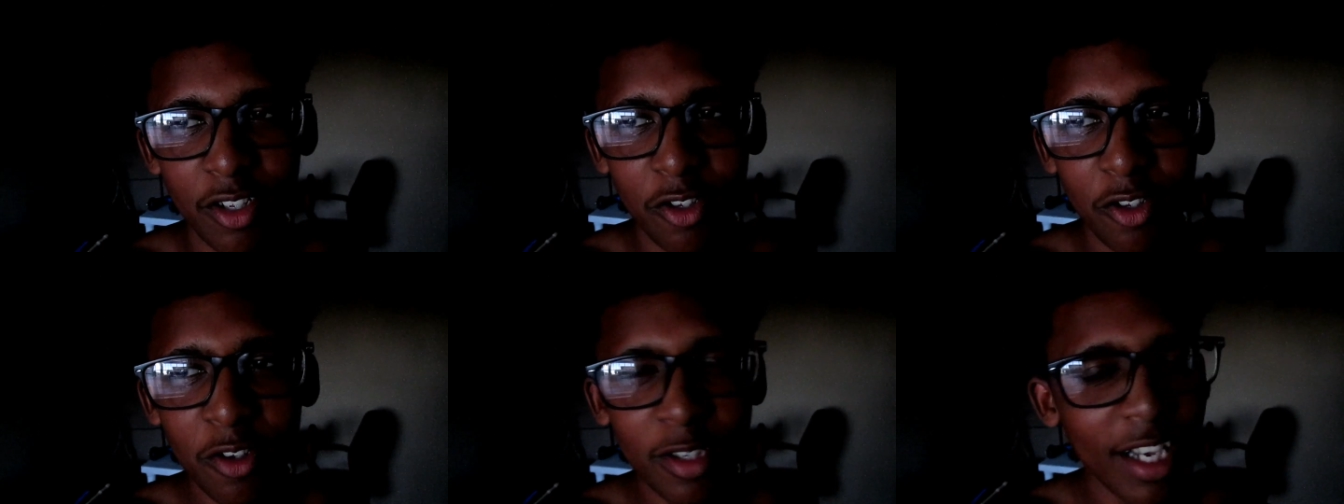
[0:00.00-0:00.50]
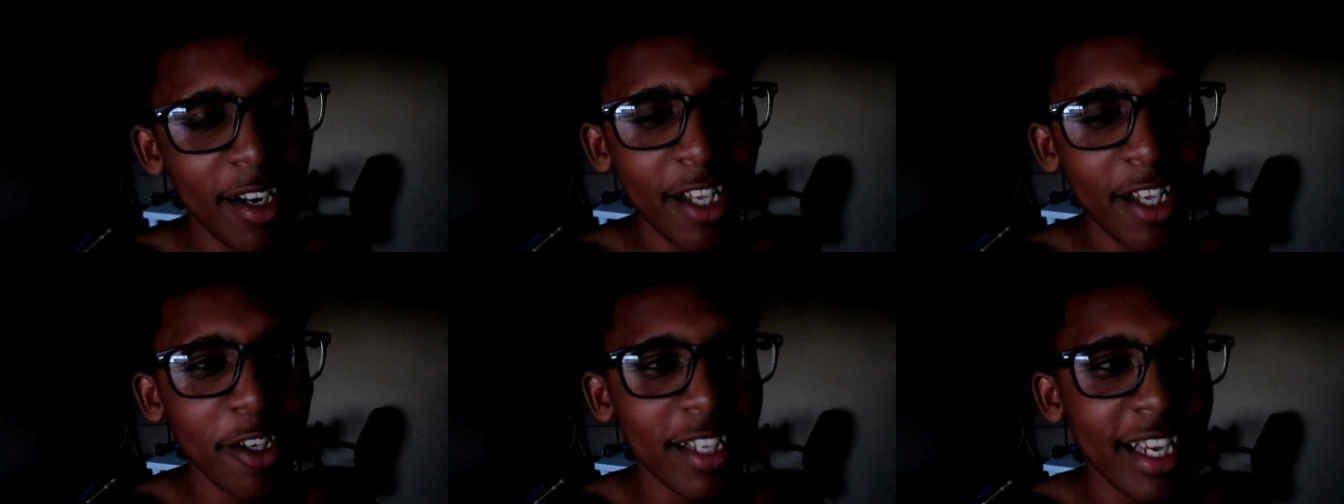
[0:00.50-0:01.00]
You don't sound like
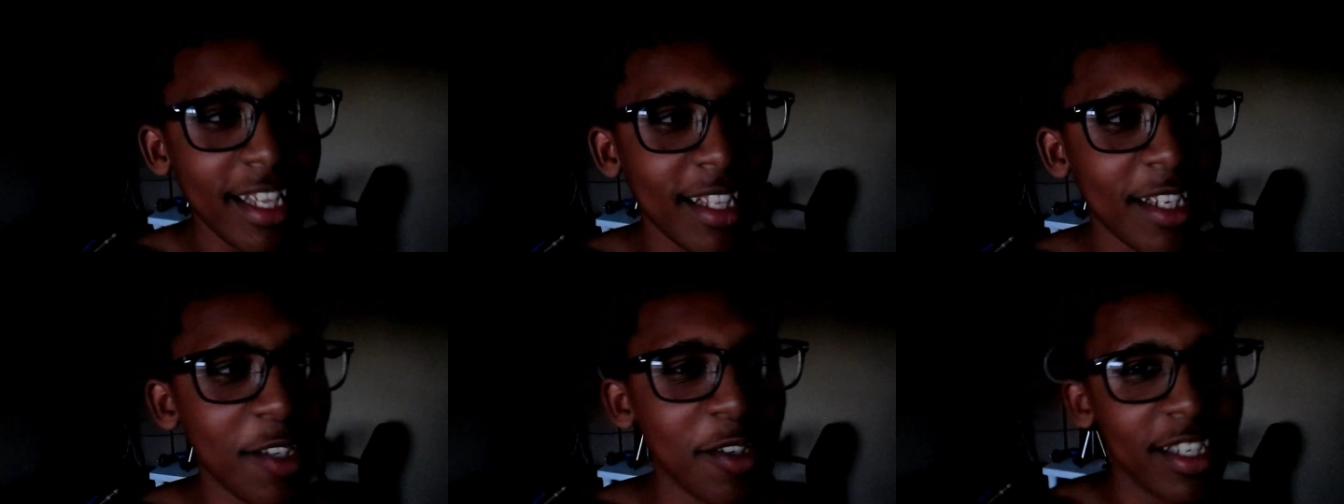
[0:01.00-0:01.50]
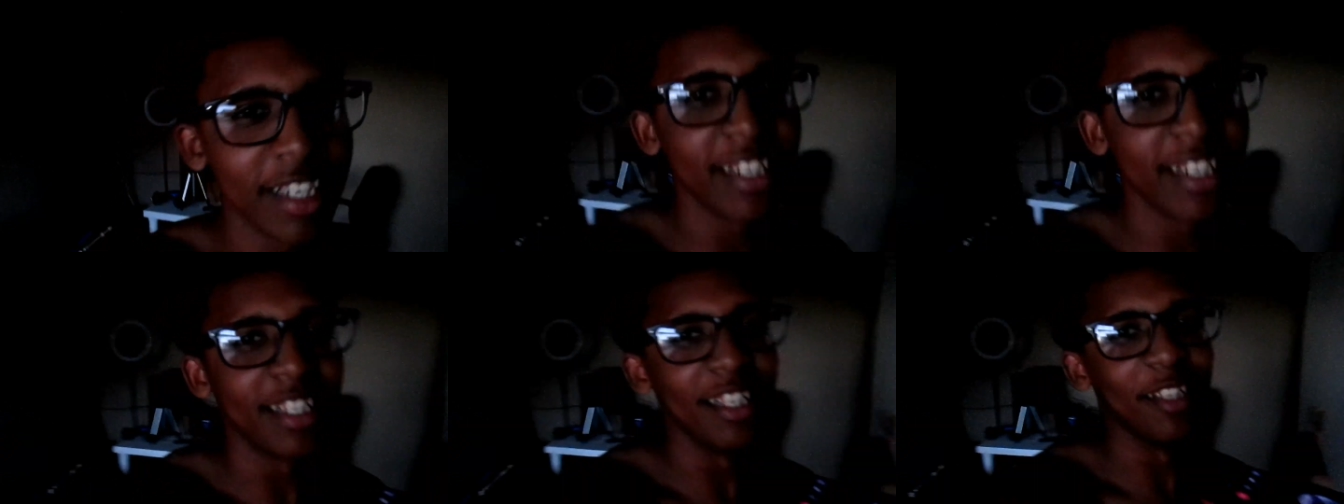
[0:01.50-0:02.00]
you're taking this too
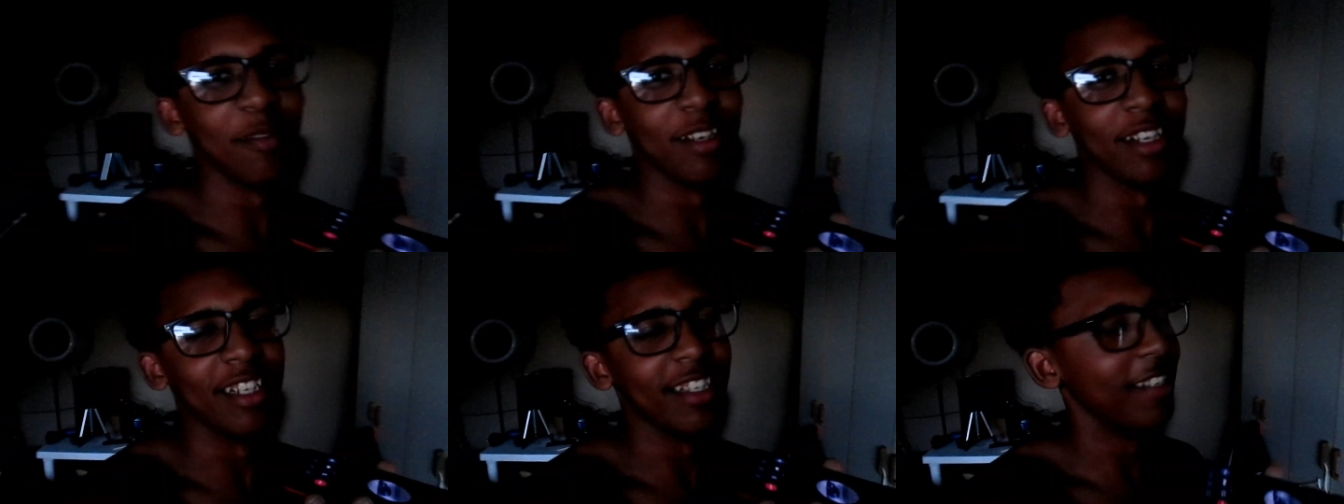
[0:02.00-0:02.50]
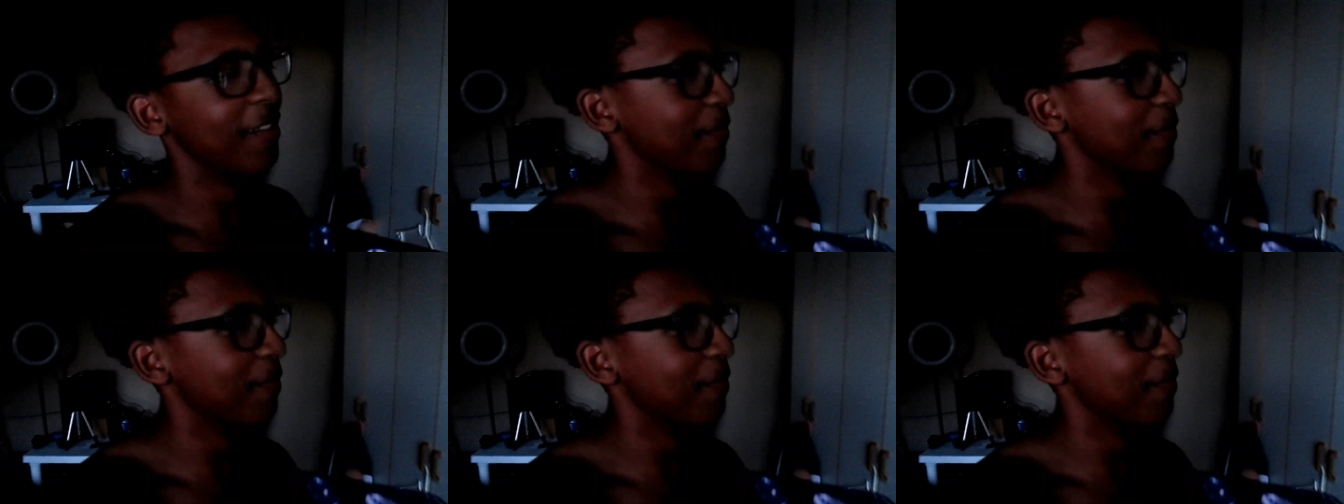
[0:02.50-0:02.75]
seriously, to be honest.